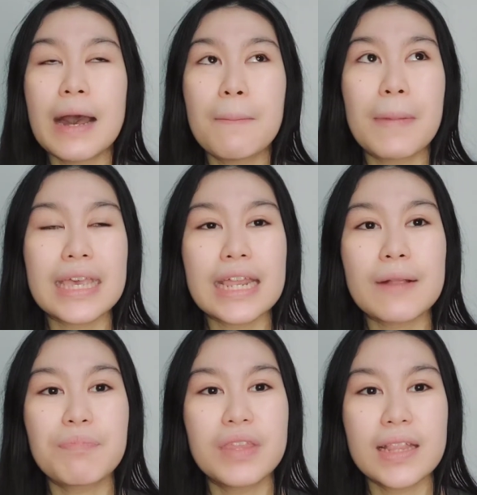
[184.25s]

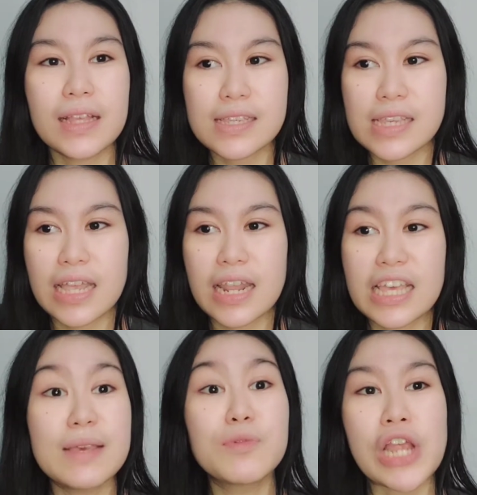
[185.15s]
Mahirap din kasi na
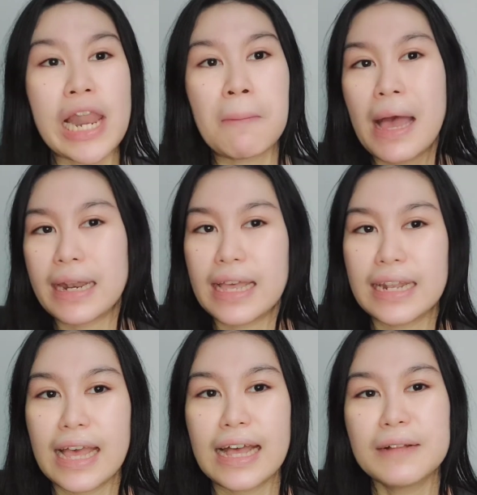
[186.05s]
hindi mo siya labanan,
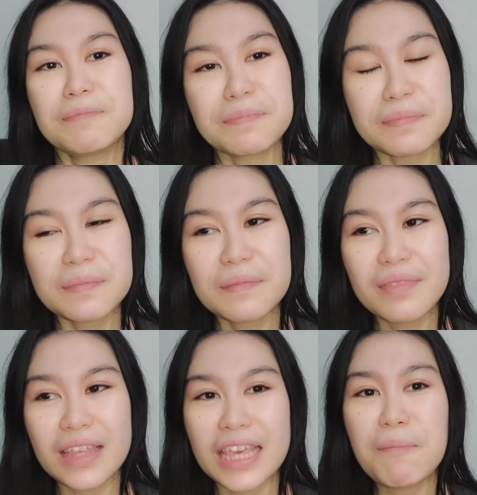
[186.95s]
ha?
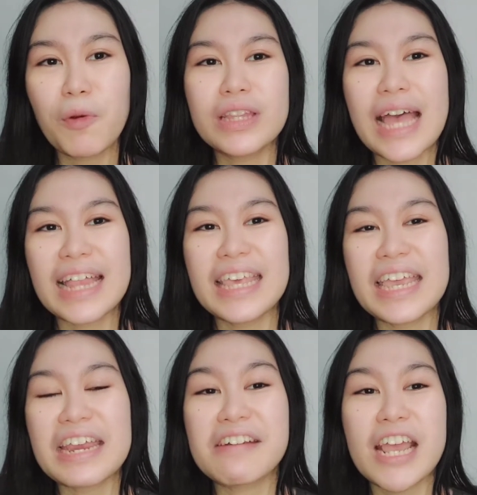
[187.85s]
Importante,
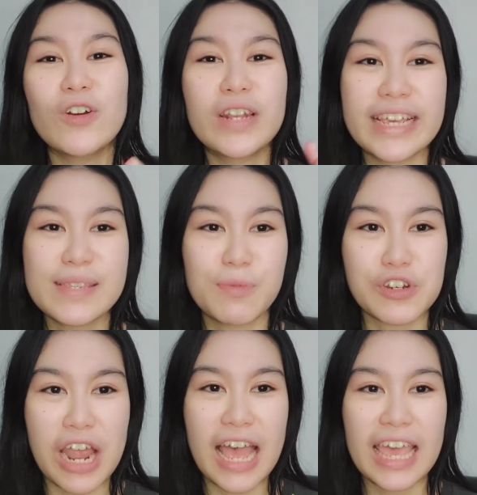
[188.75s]
i-recognize mo
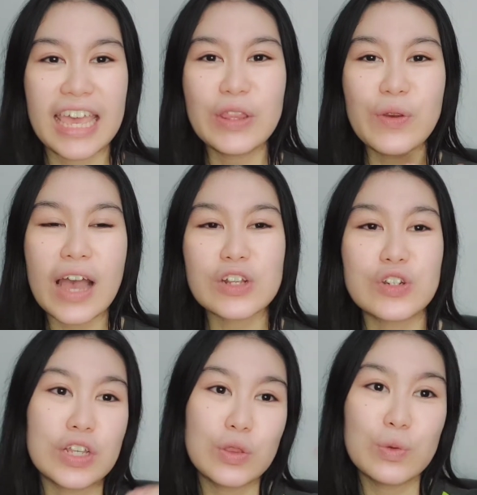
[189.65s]
siya and you
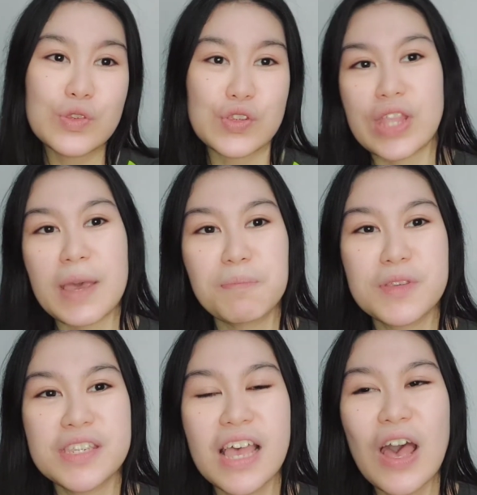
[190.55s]
actually do
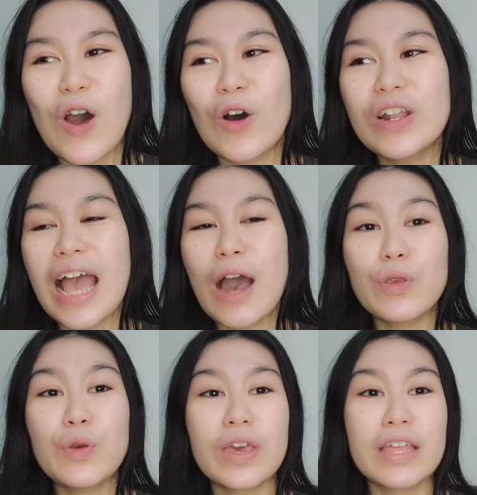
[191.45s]
steps on how
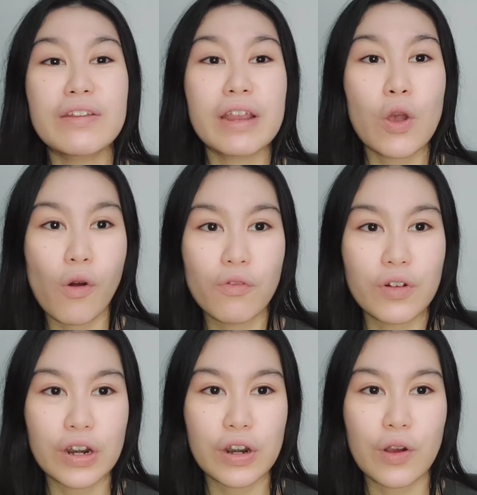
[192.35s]
you can
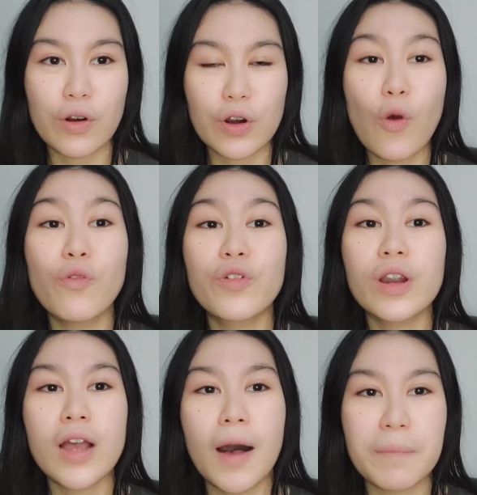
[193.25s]
recover or
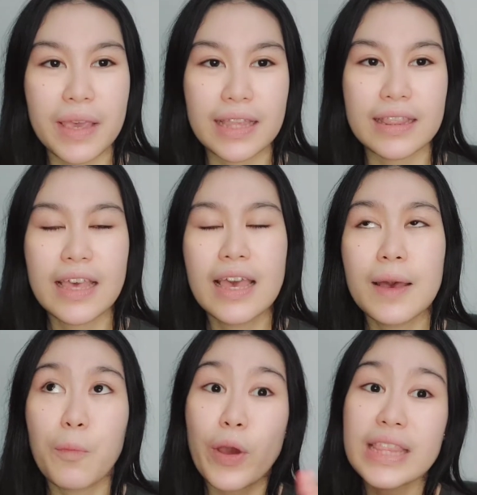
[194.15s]
overcome it.
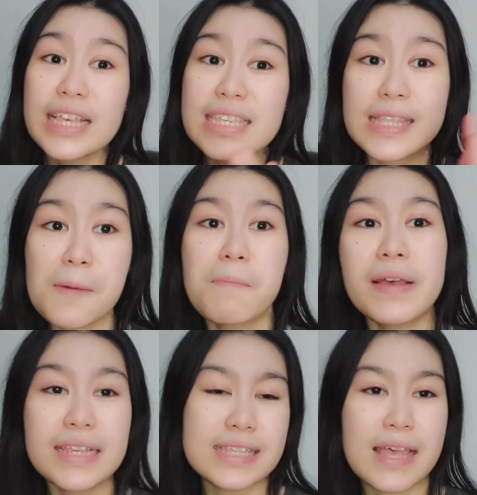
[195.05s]
Pwedeng step
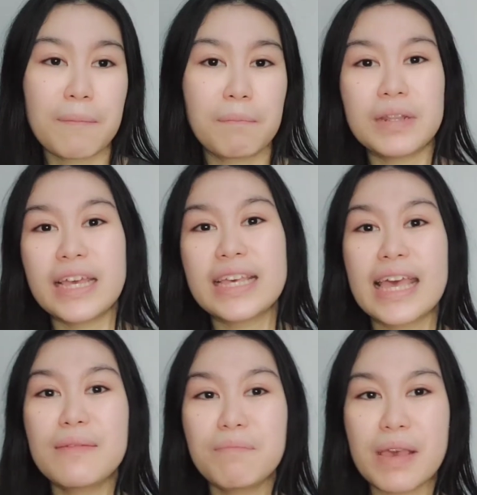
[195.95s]
by step, but
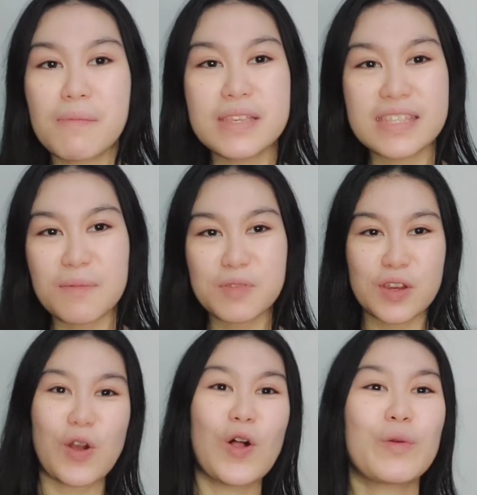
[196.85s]
again, baby steps
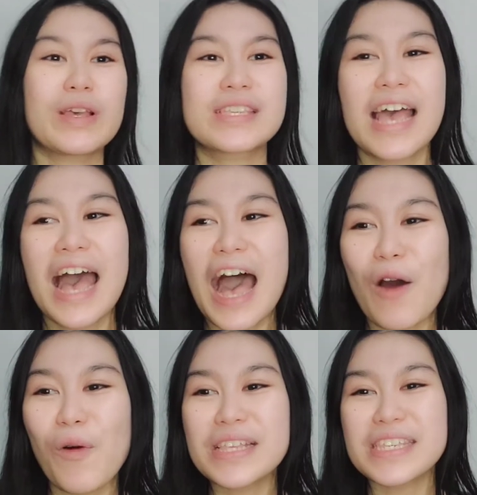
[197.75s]
are always a
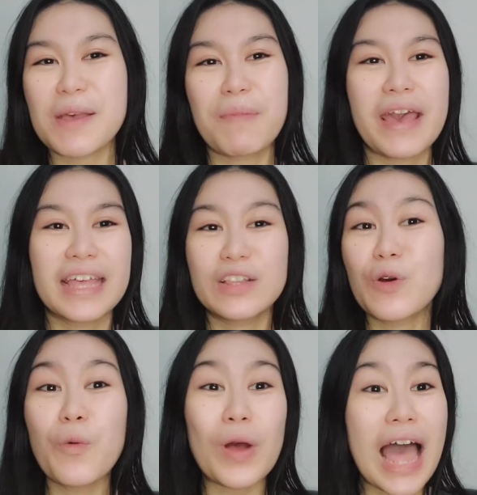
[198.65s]
one step ahead
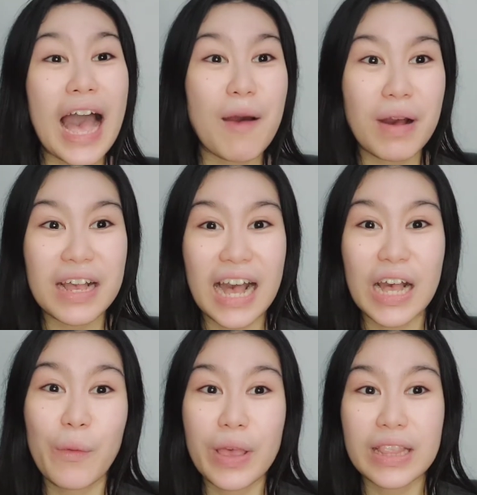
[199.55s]
kung wala ka mang
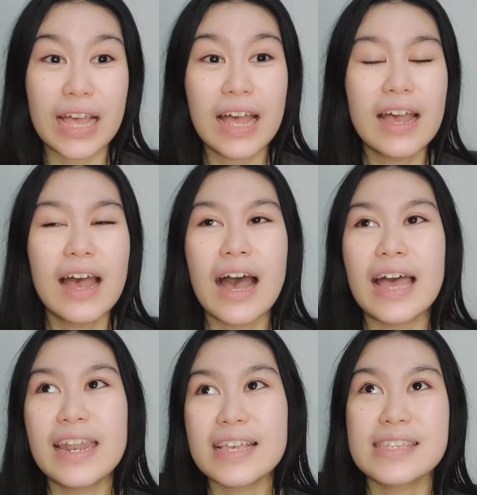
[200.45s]
gagawin.
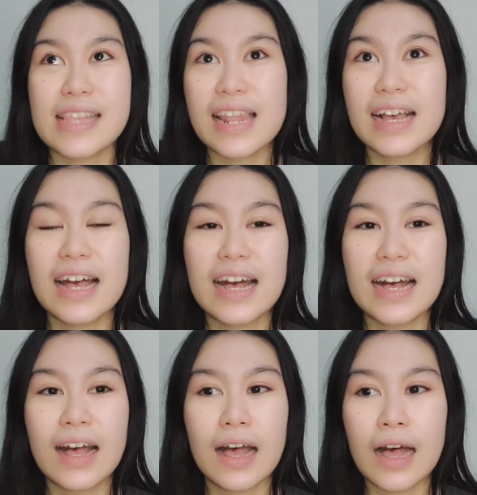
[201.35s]
Unless
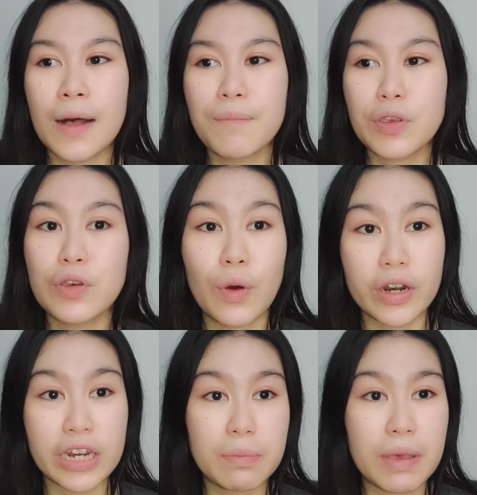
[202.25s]
talagang you
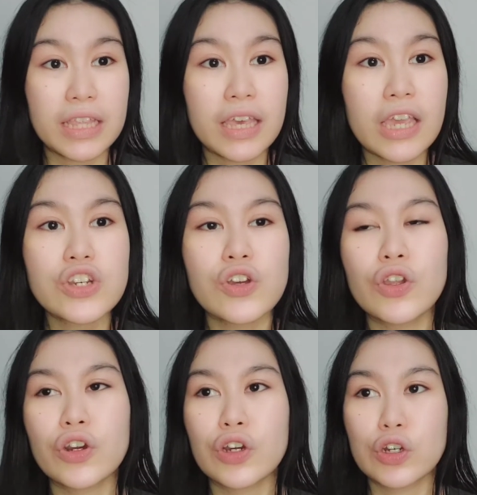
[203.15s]
are in medication
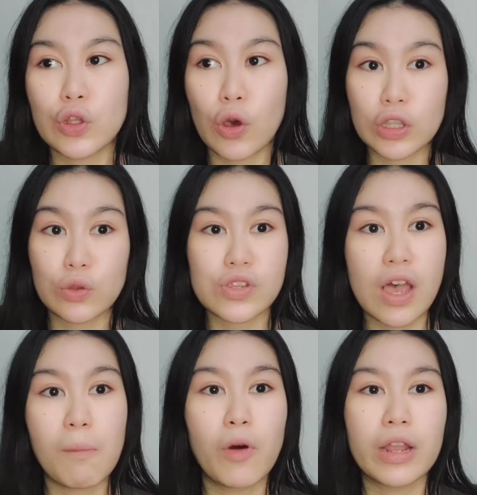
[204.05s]
or you're talking to
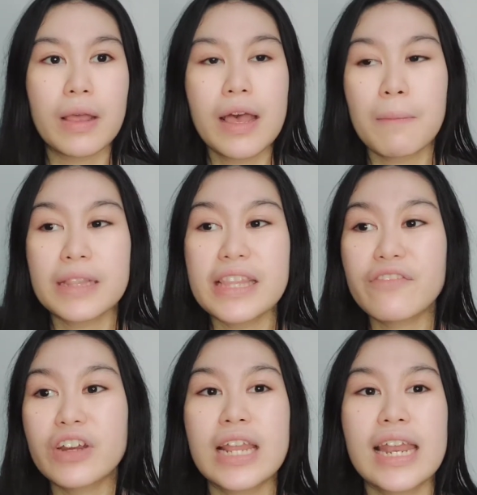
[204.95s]
someone. But
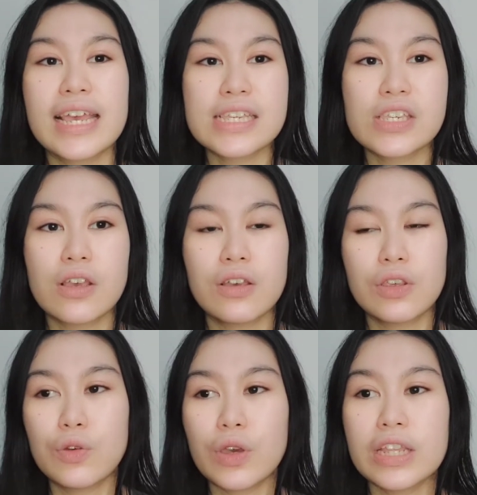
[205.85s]
nevertheless,
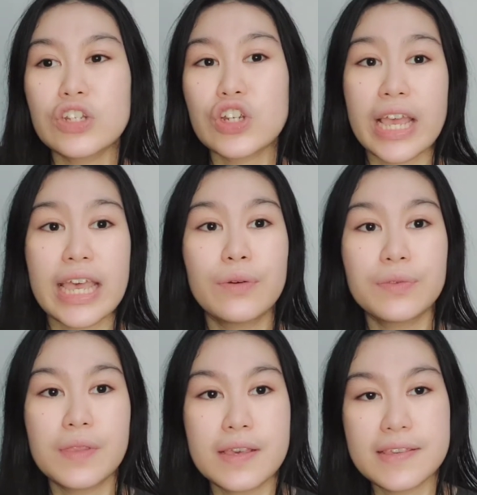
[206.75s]
you can try out
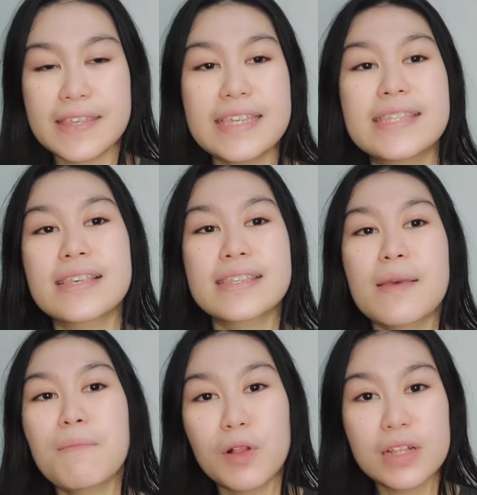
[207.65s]
these
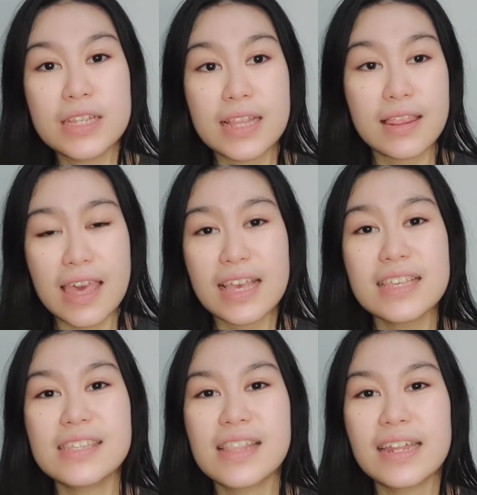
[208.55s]
simple
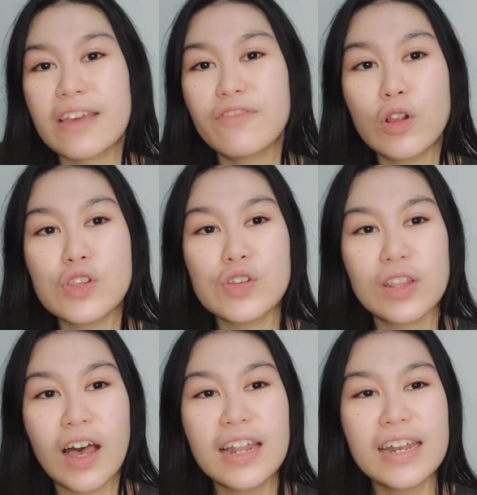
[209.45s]
things that I've also
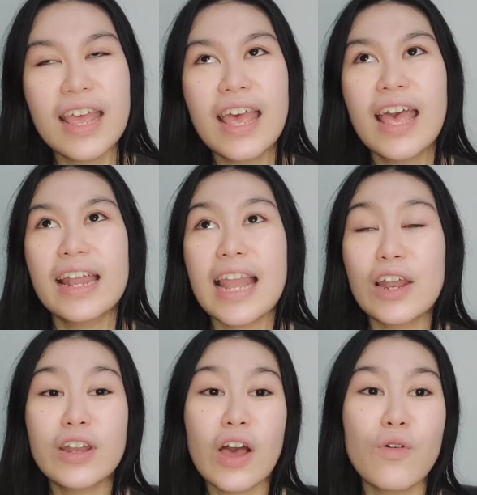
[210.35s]
done. Lalo
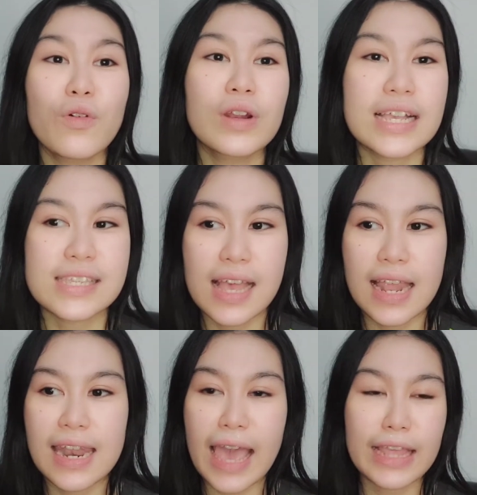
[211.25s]
na kung nasa
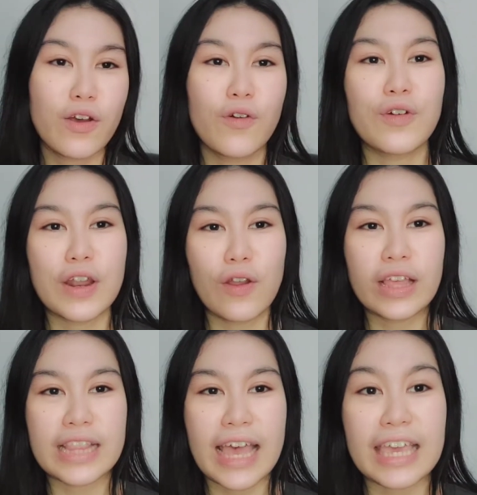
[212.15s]
line of ano
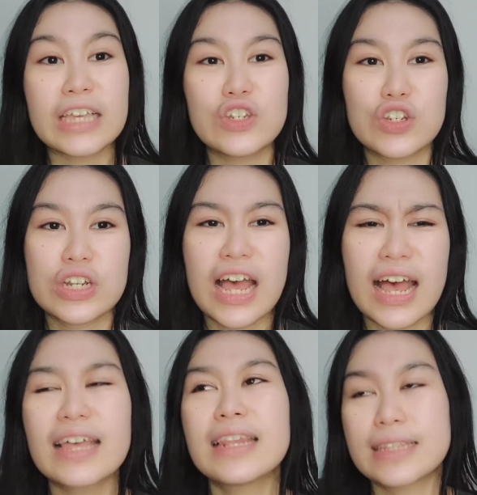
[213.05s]
kita age
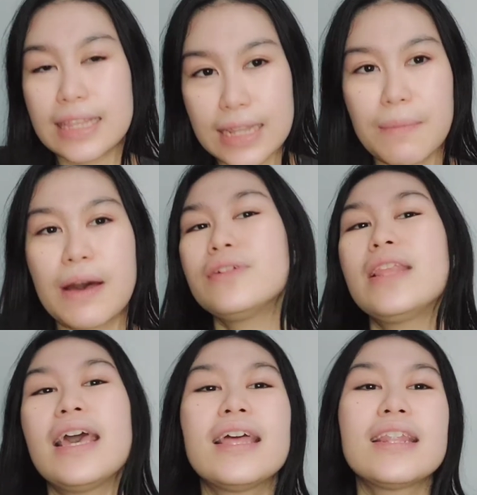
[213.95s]
na nagtatrabaho
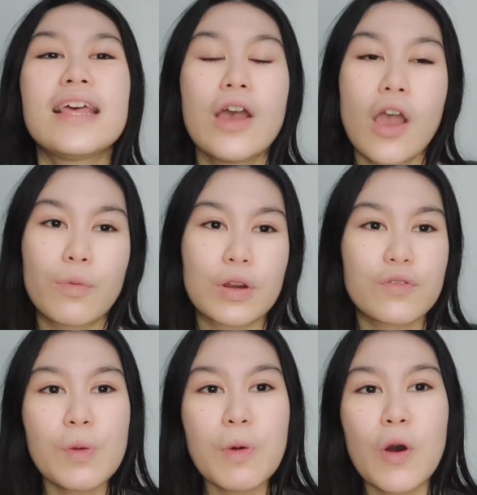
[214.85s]
din, work
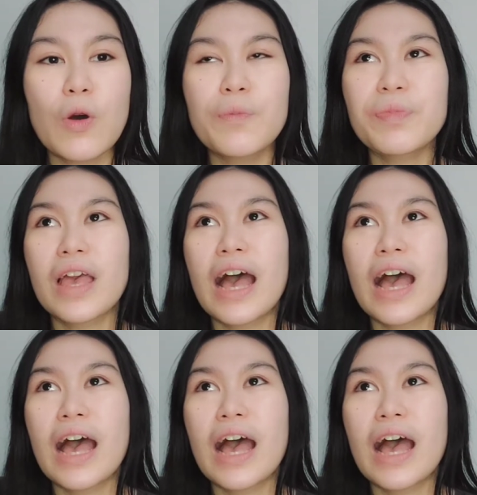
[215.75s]
from home.